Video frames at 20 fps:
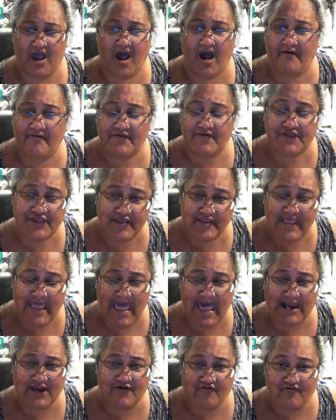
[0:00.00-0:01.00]
Obviously, they
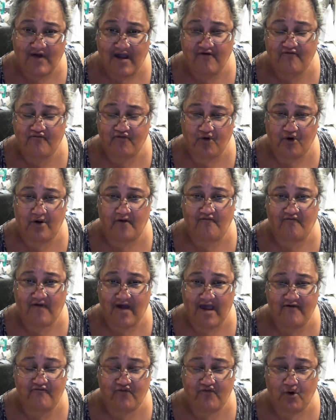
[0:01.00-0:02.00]
had a
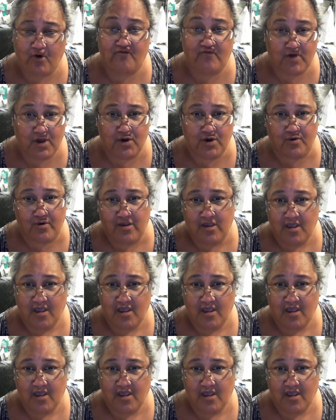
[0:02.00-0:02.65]
5-4 vote.